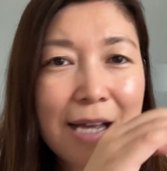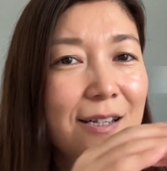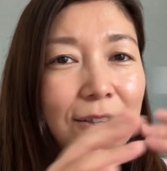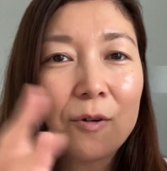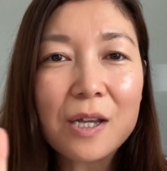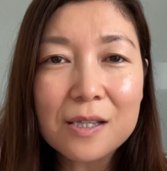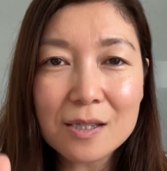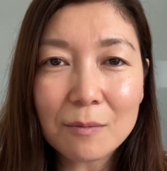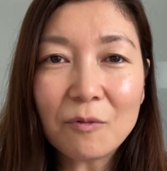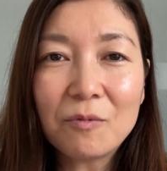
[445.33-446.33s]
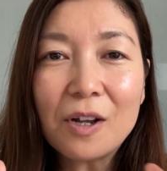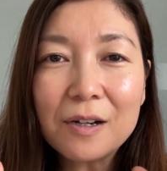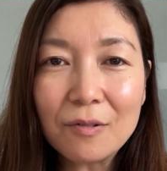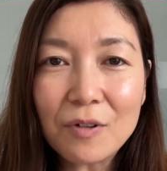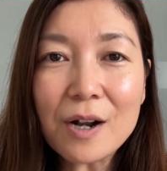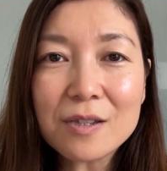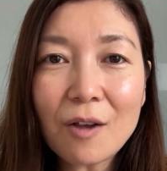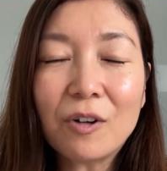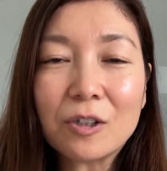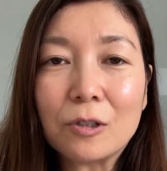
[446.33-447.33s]
So it's very, very
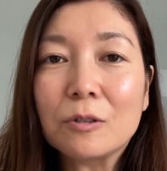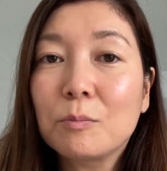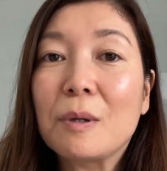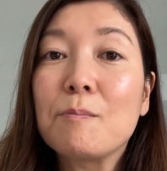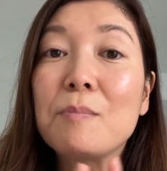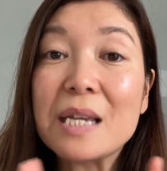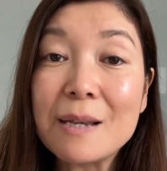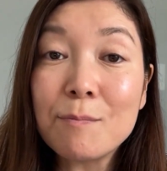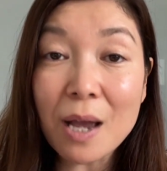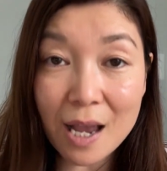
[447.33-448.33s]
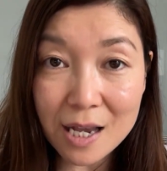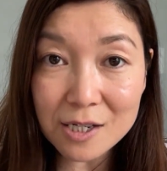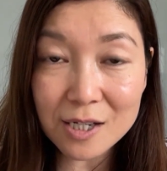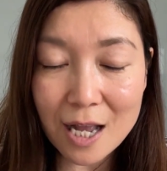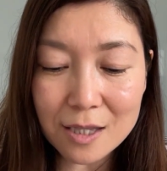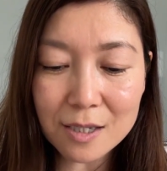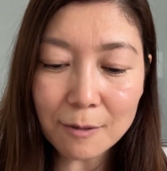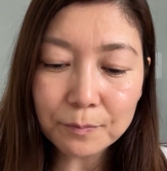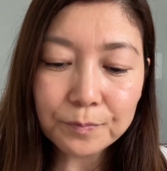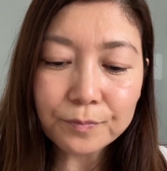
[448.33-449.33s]
difficult, but be patient.
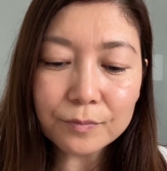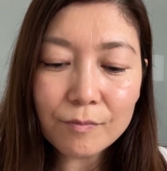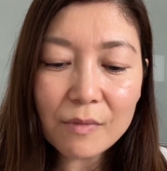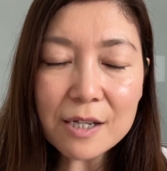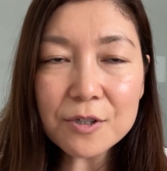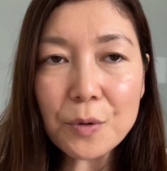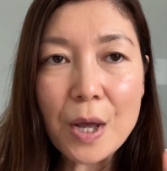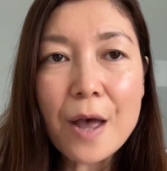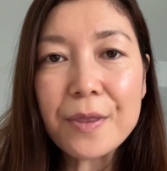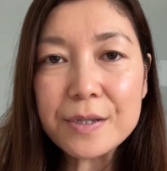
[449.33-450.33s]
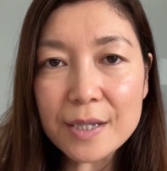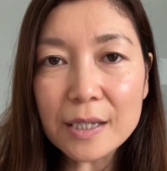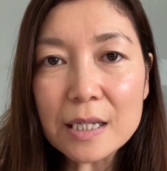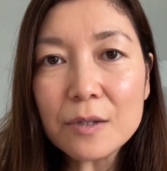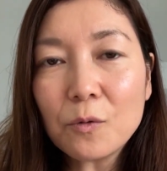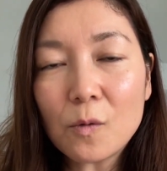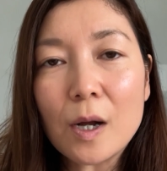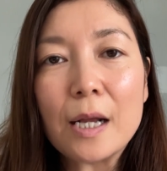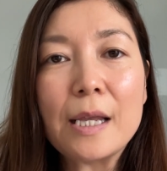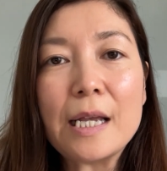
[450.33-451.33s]
So the second
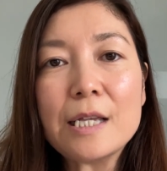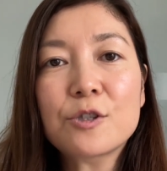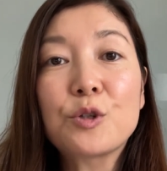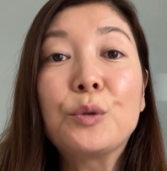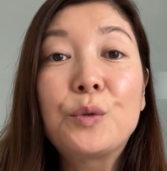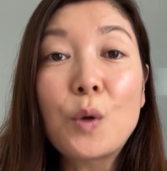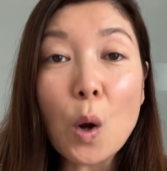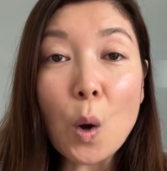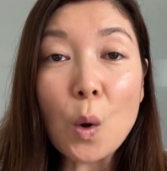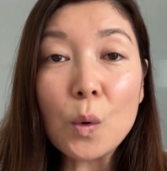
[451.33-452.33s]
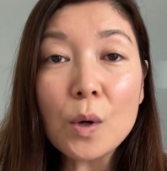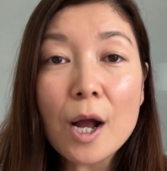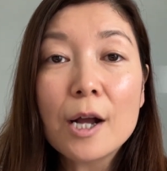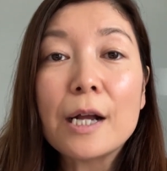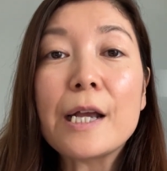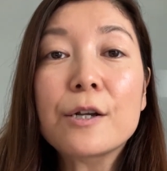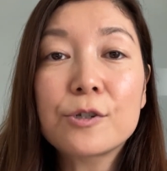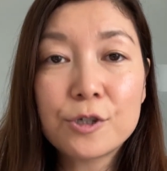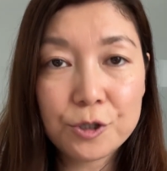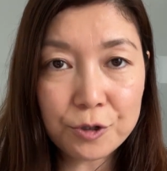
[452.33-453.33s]
one is to go
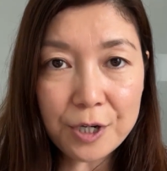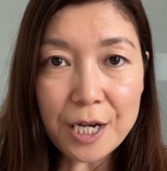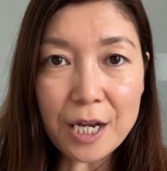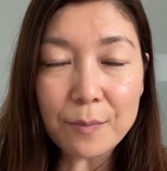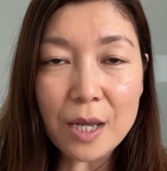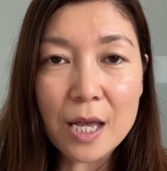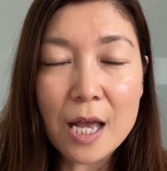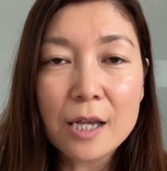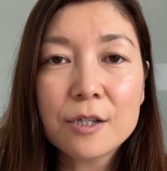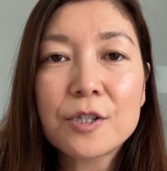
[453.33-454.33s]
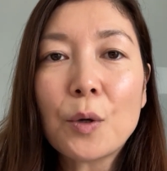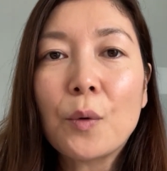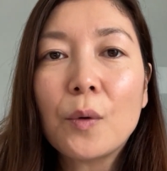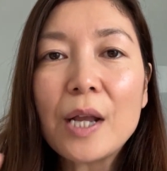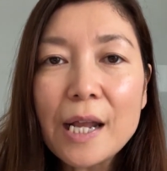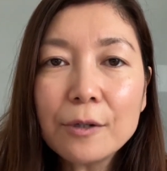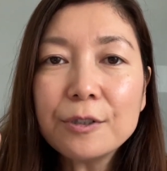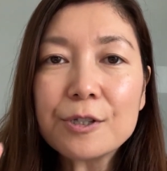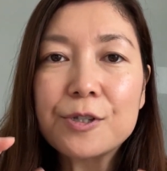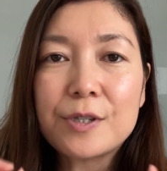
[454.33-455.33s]
extreme. So
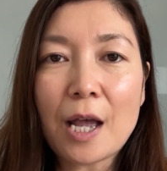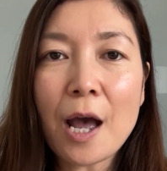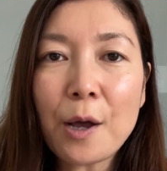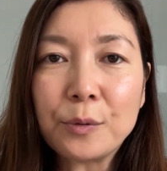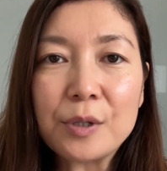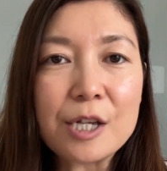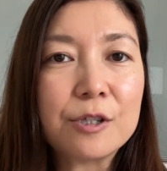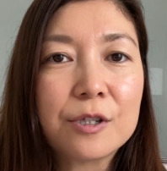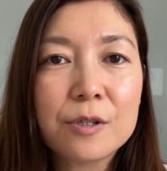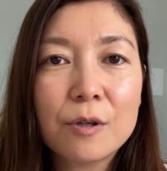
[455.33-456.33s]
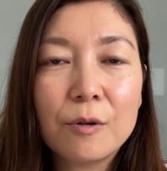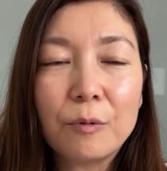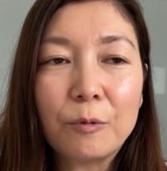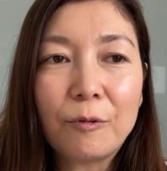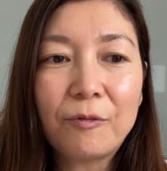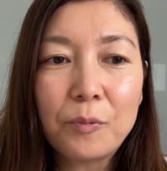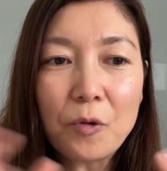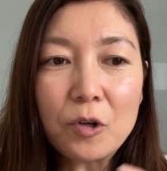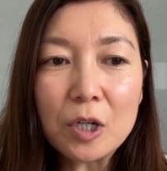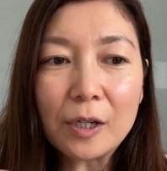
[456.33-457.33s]
English sound is
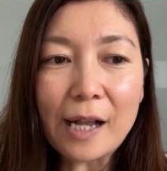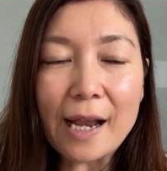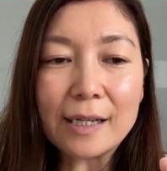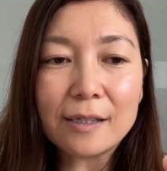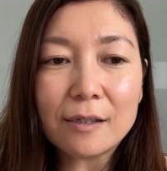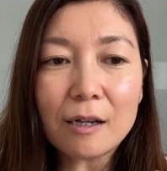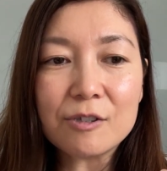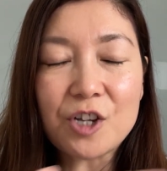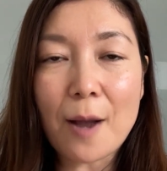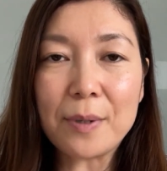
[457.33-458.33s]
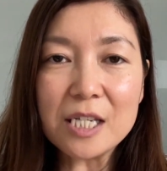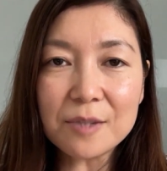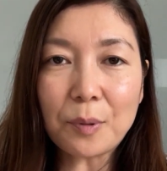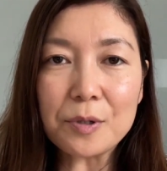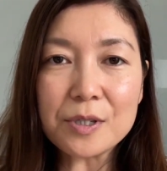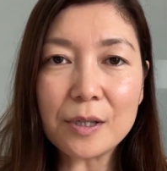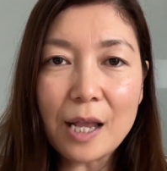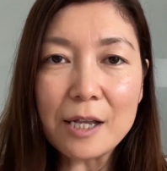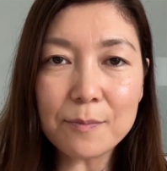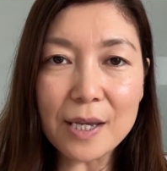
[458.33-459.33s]
for like a Japanese person
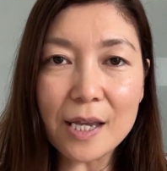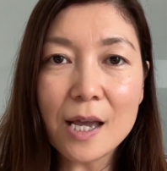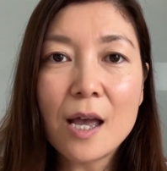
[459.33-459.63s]
like me,